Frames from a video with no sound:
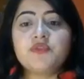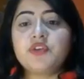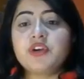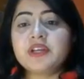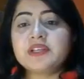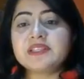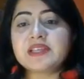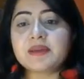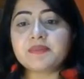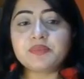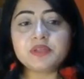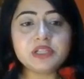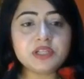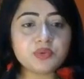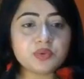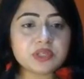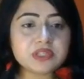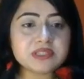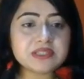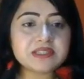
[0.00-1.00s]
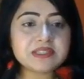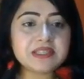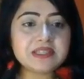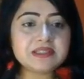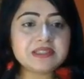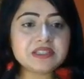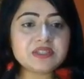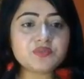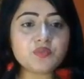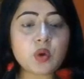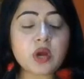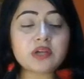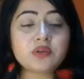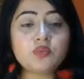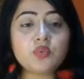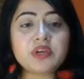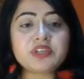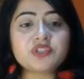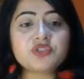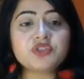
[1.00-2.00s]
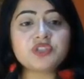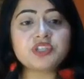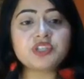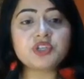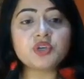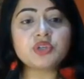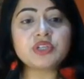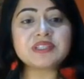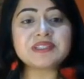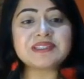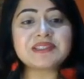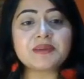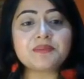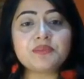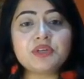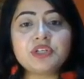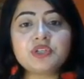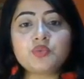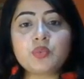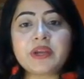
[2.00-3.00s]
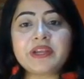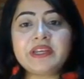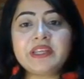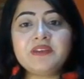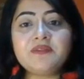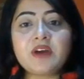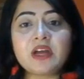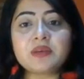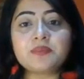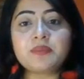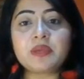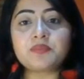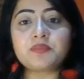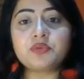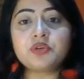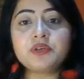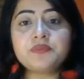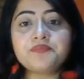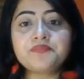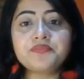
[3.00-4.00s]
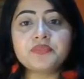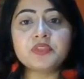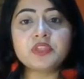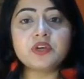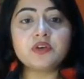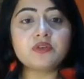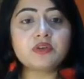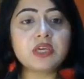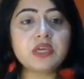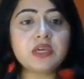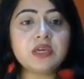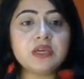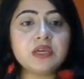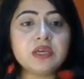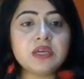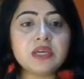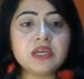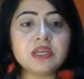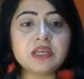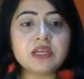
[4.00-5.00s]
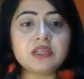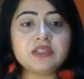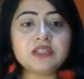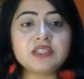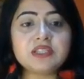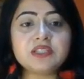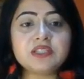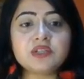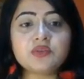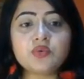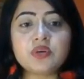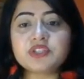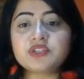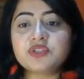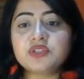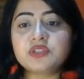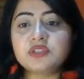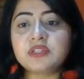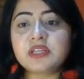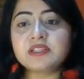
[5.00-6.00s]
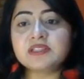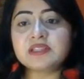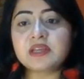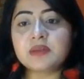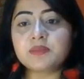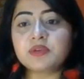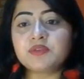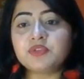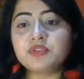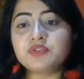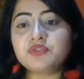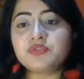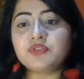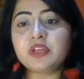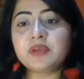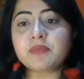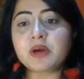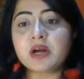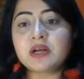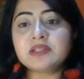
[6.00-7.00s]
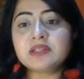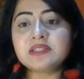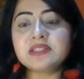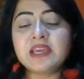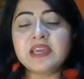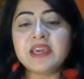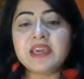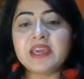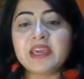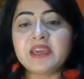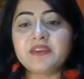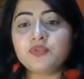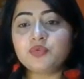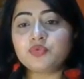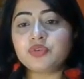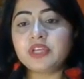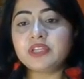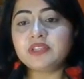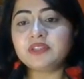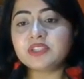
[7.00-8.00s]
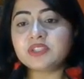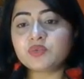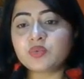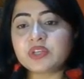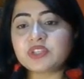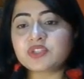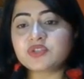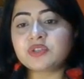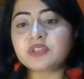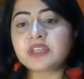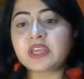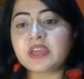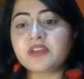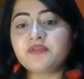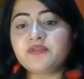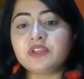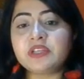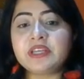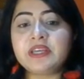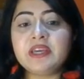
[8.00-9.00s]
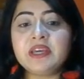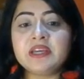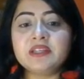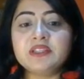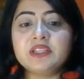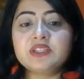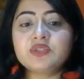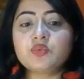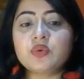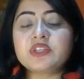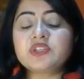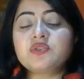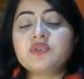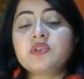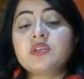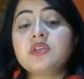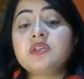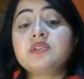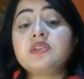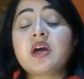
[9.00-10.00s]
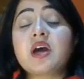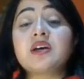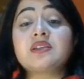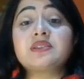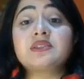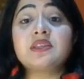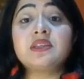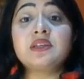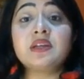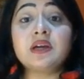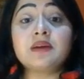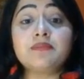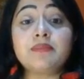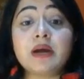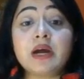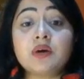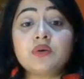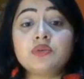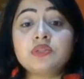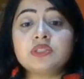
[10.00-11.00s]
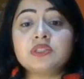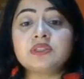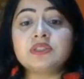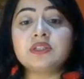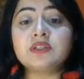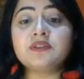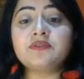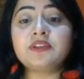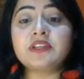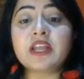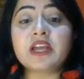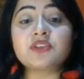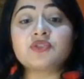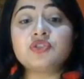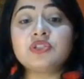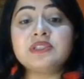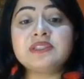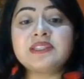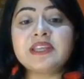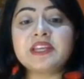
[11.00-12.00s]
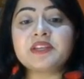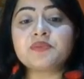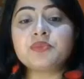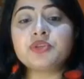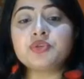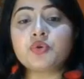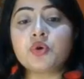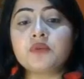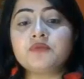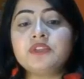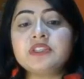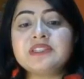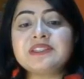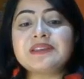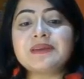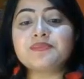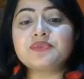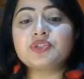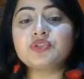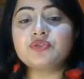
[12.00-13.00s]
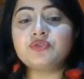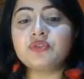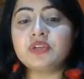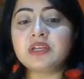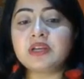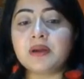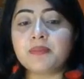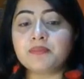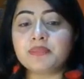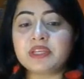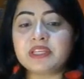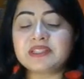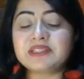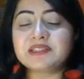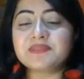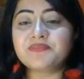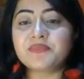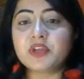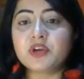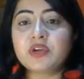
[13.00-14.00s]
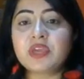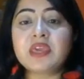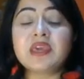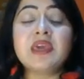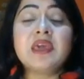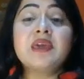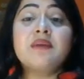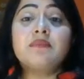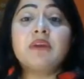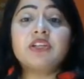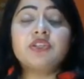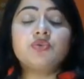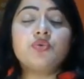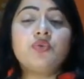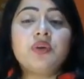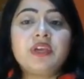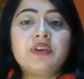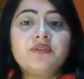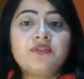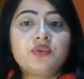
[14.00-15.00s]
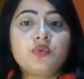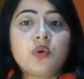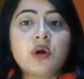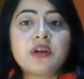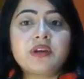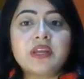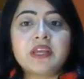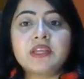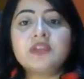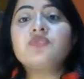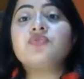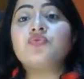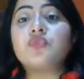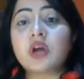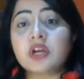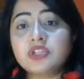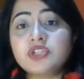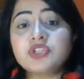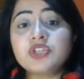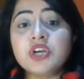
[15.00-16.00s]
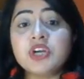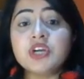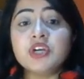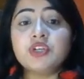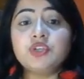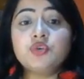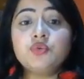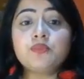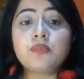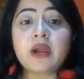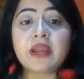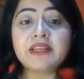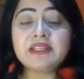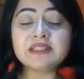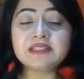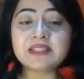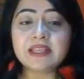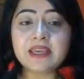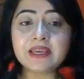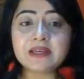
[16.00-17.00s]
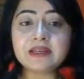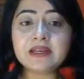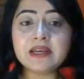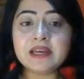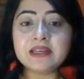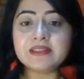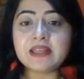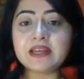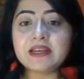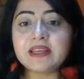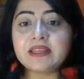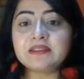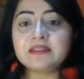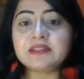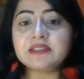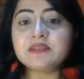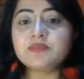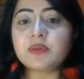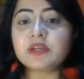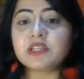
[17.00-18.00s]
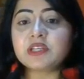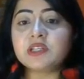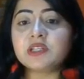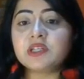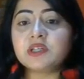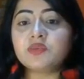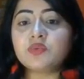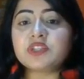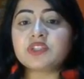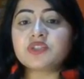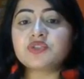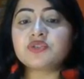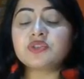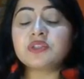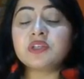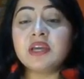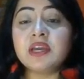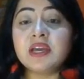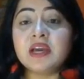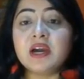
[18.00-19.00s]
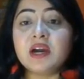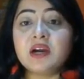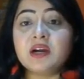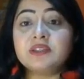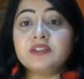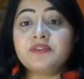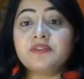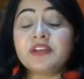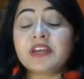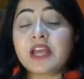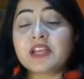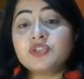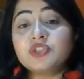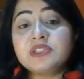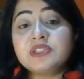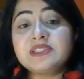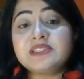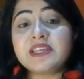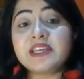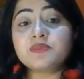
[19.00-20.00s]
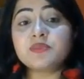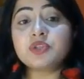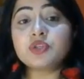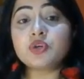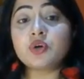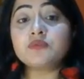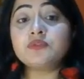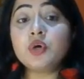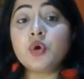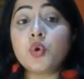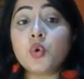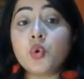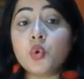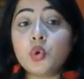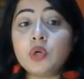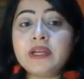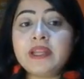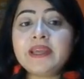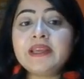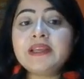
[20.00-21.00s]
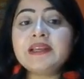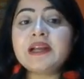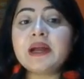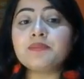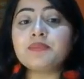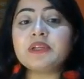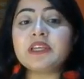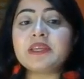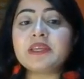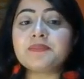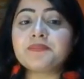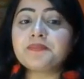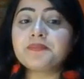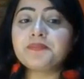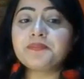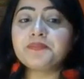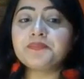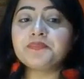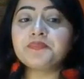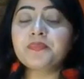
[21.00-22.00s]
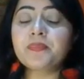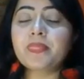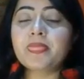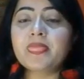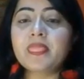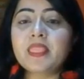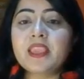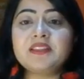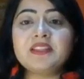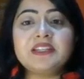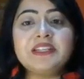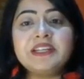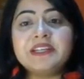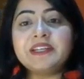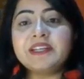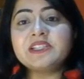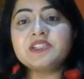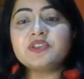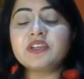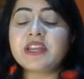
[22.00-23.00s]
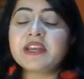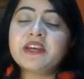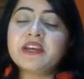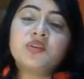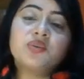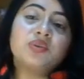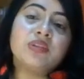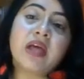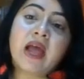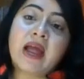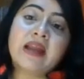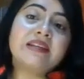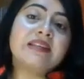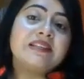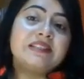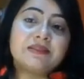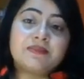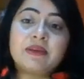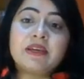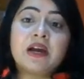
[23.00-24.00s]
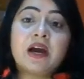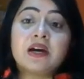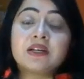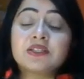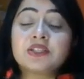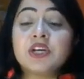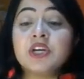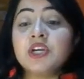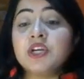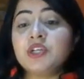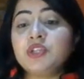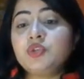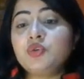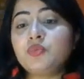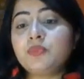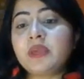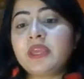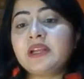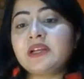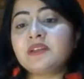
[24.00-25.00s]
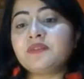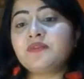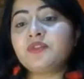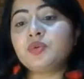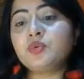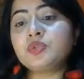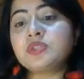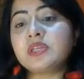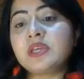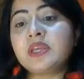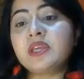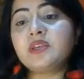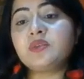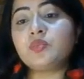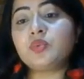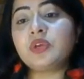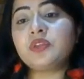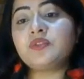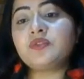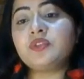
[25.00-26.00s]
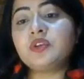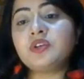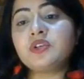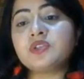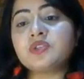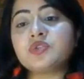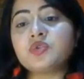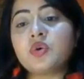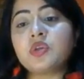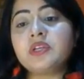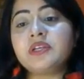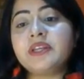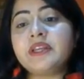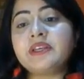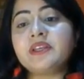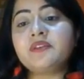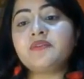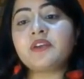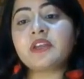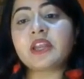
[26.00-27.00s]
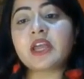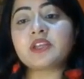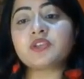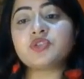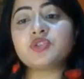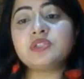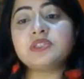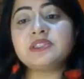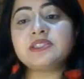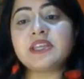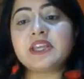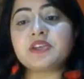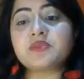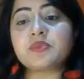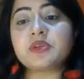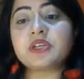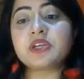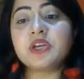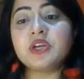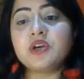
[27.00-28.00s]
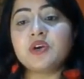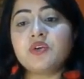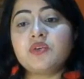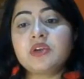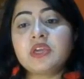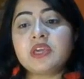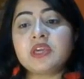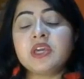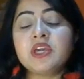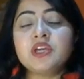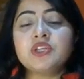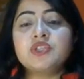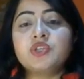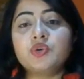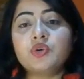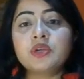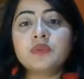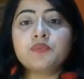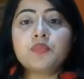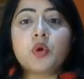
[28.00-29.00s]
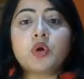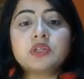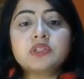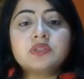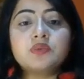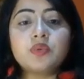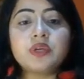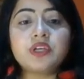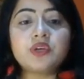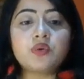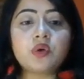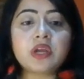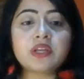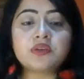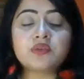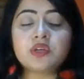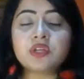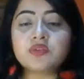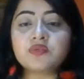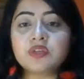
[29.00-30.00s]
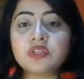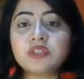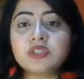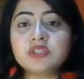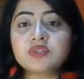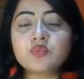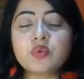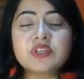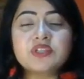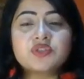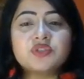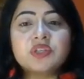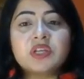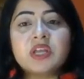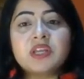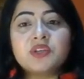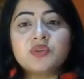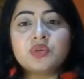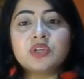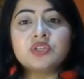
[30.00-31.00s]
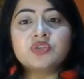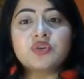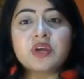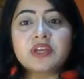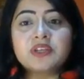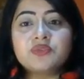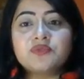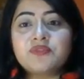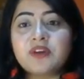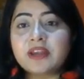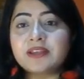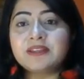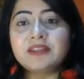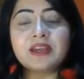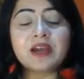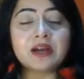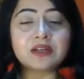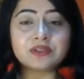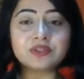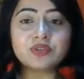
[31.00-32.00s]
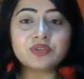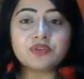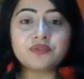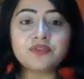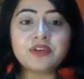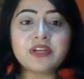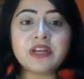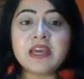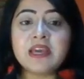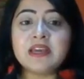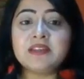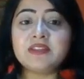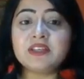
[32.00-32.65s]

For example, you can see this one question in your December 21 paper. Okay, now this is a question that is coming for 3 marks. If you read this question carefully, this question is asking about the financial statement of the subsidiary companies. Okay, but if you are in rush, you might think that in this particular question, the financial statement of the holding company, the details relating to that is being asked. You may confuse it with the consolidated financial statement. Okay, so you can pause the video and you can read this question and you can try to find the answer of it.